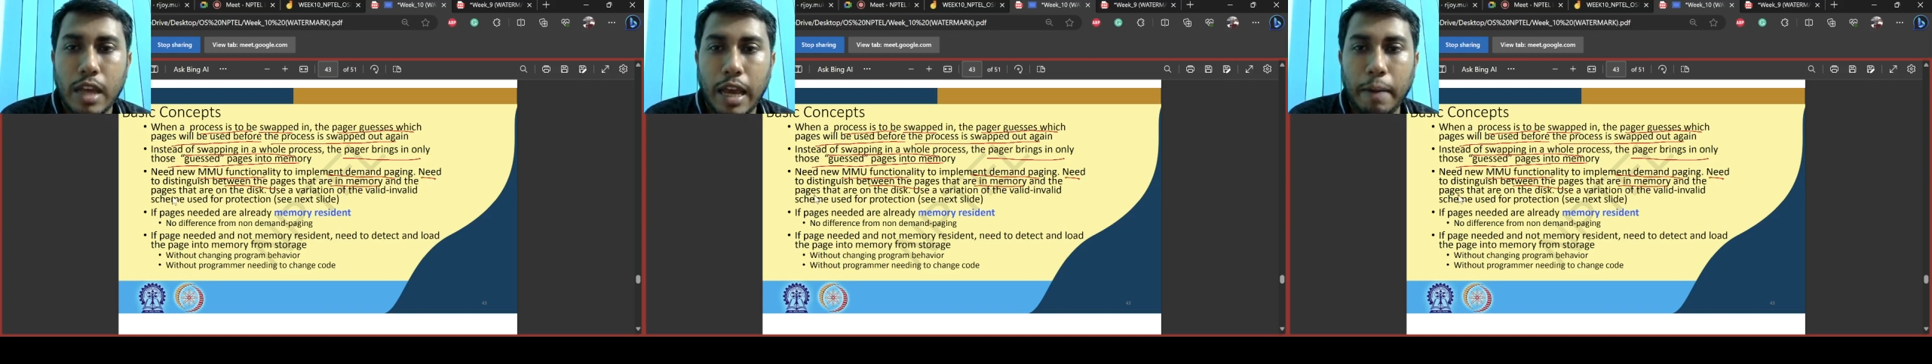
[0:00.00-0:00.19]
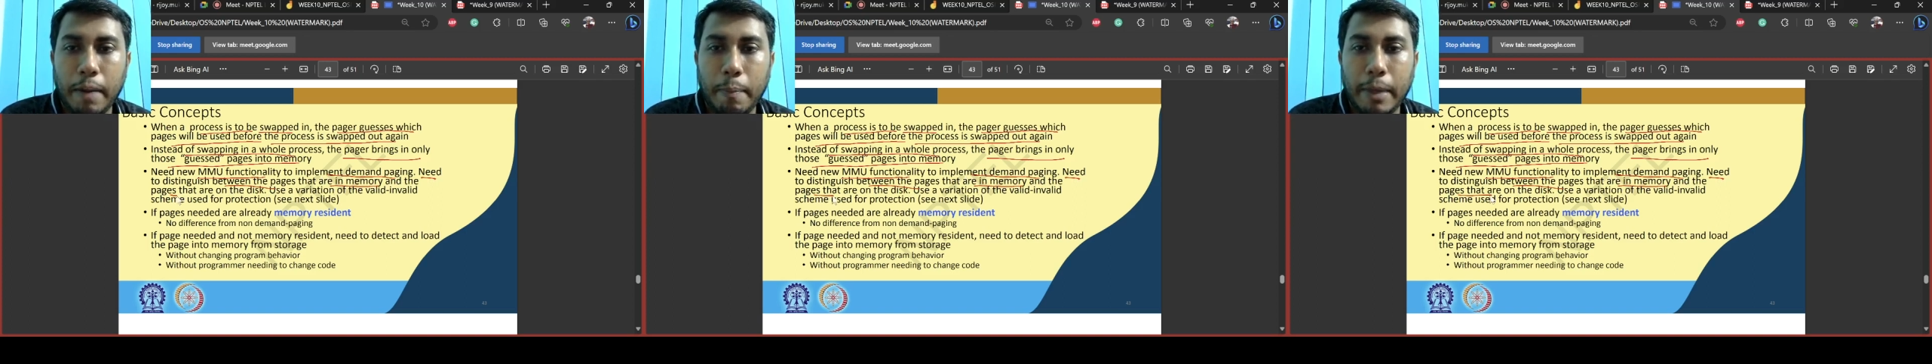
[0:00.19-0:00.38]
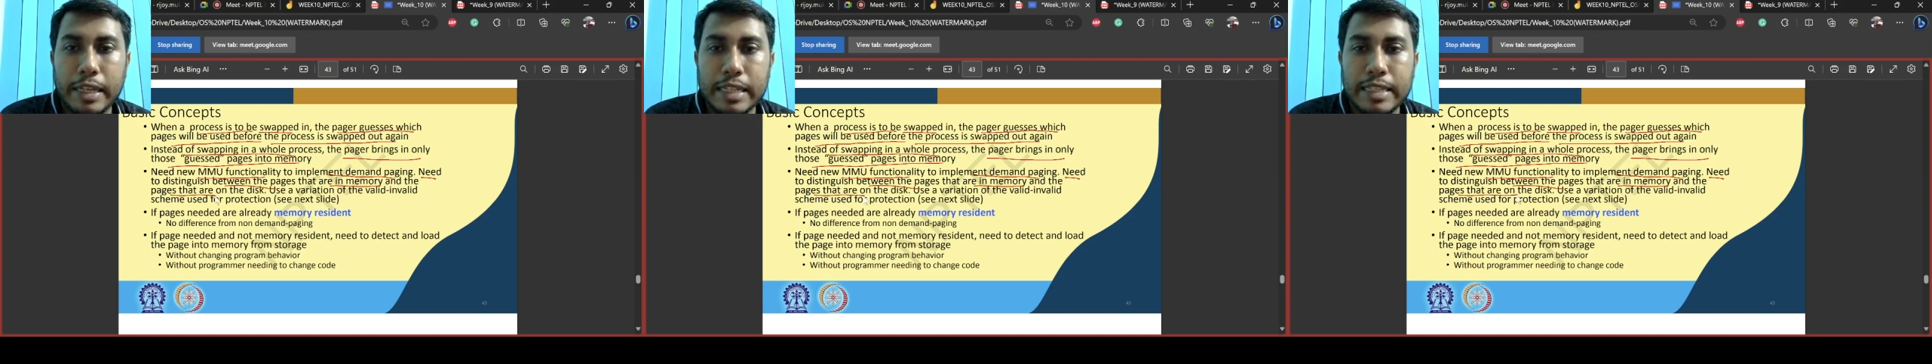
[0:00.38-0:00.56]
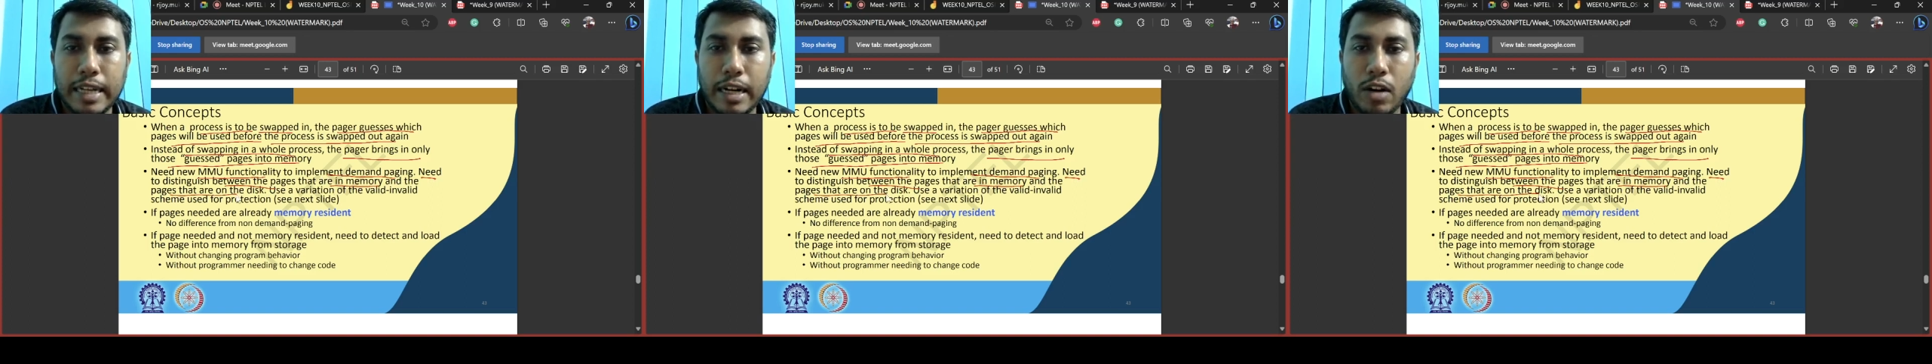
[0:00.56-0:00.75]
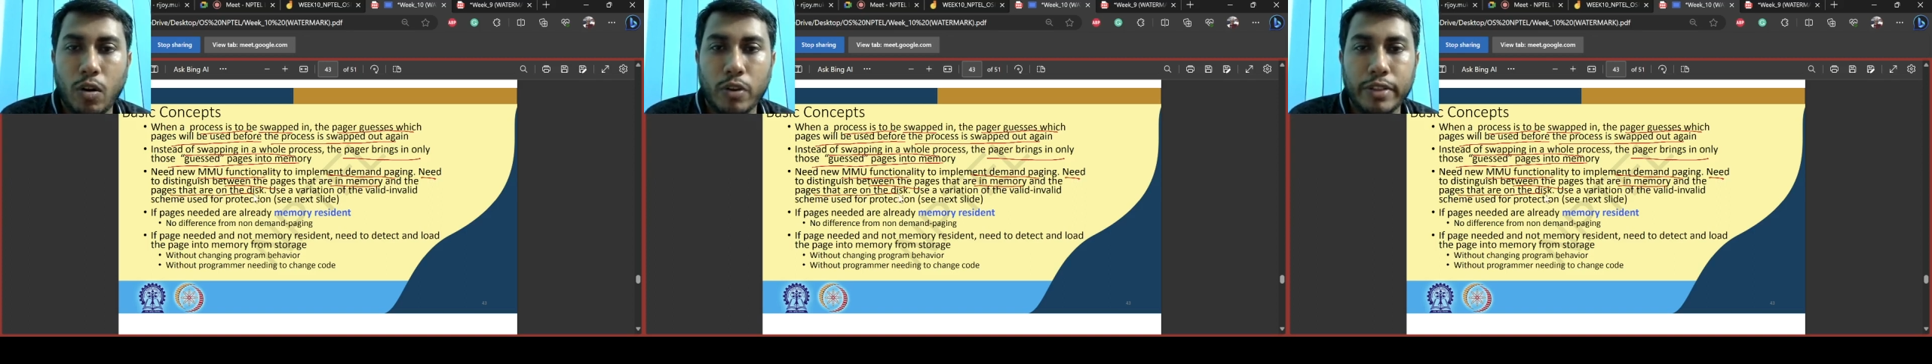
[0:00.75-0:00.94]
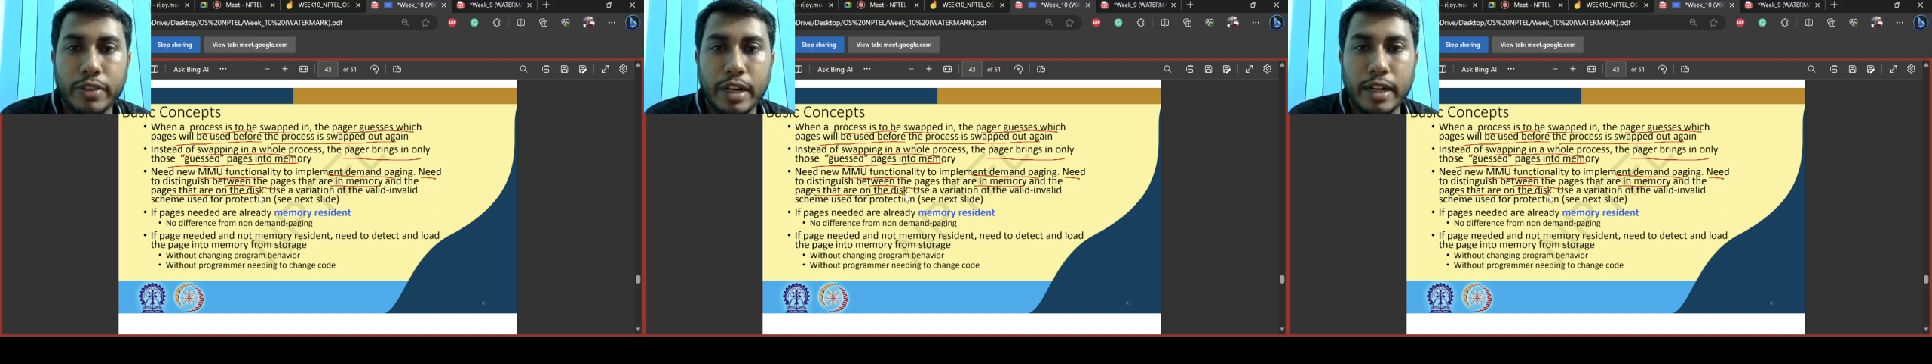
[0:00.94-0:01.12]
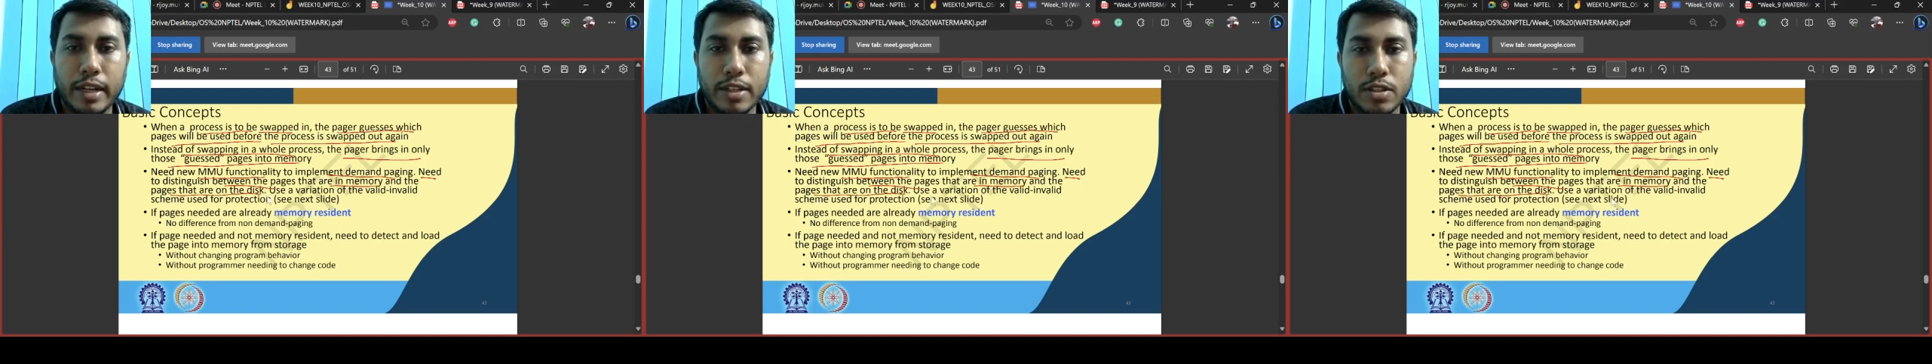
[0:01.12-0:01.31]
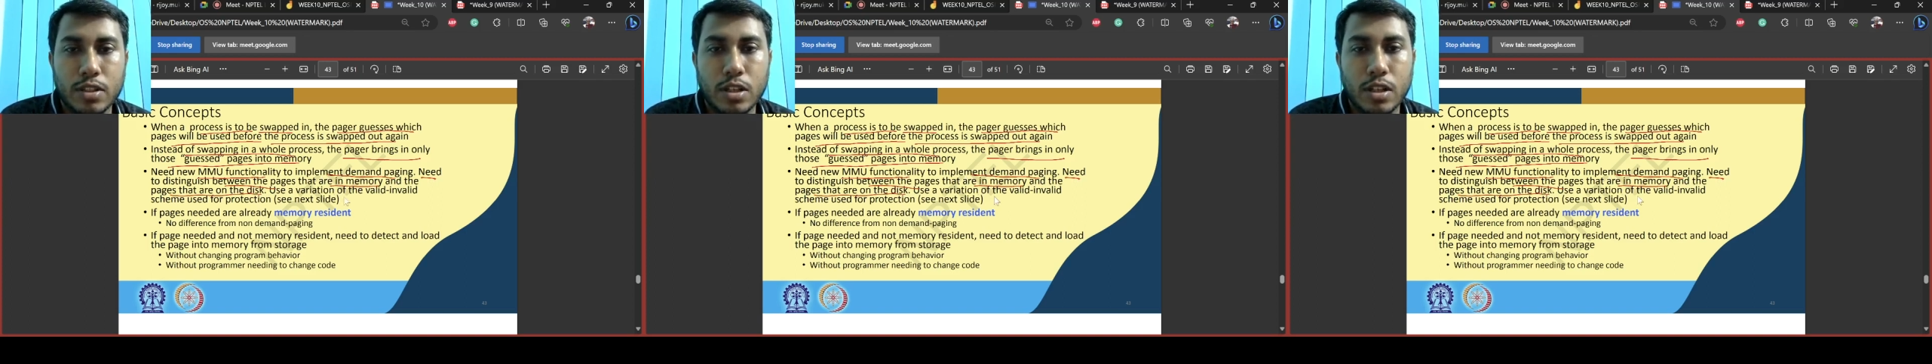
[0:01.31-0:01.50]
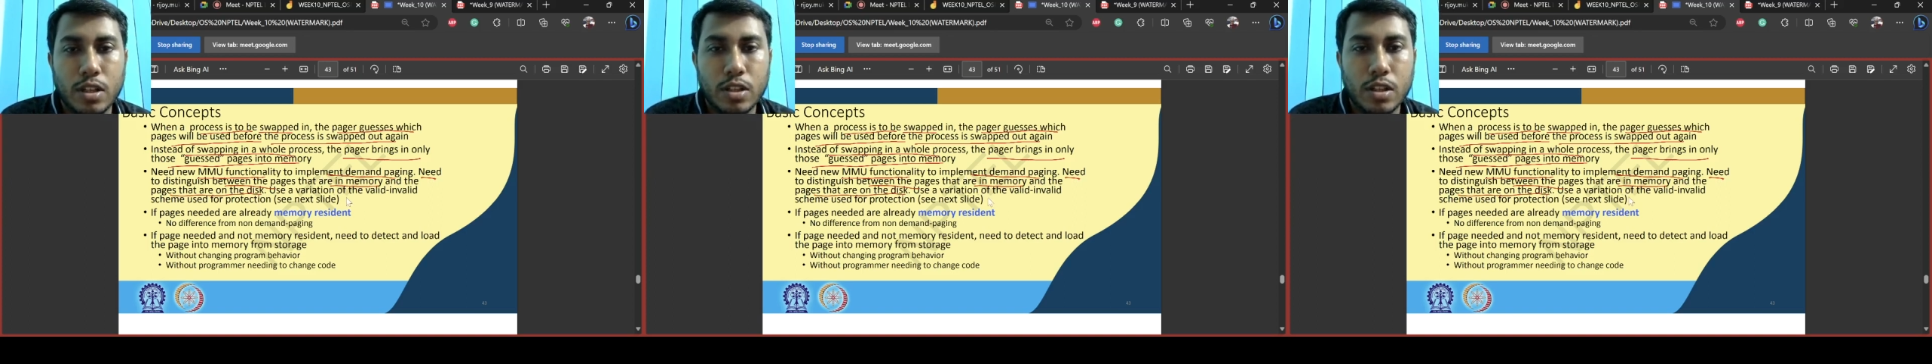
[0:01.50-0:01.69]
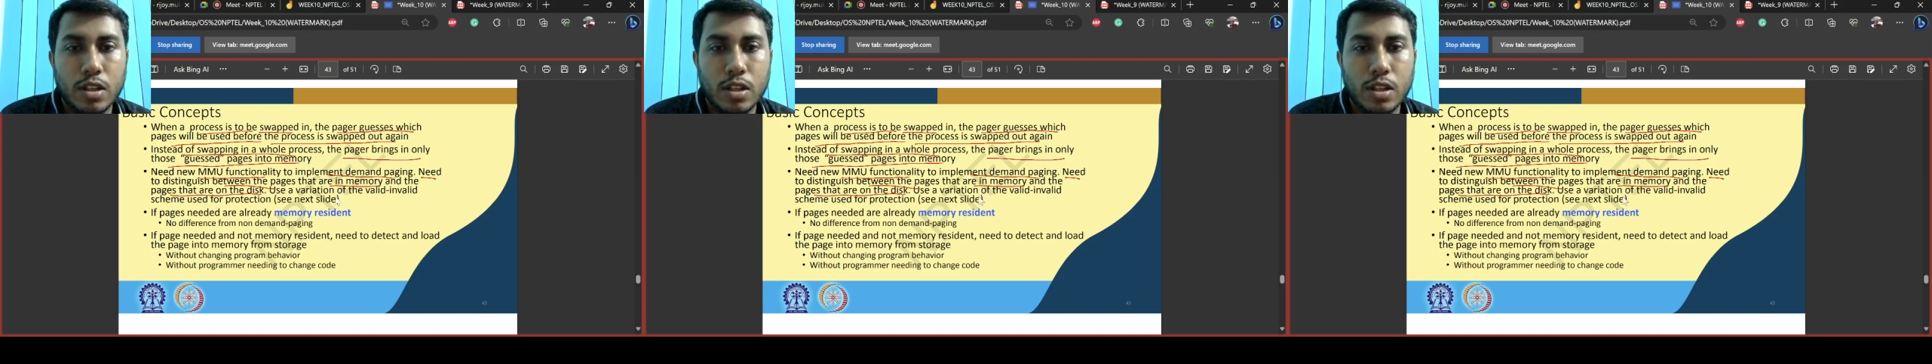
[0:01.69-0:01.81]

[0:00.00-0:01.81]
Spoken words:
and pages that are on the disk.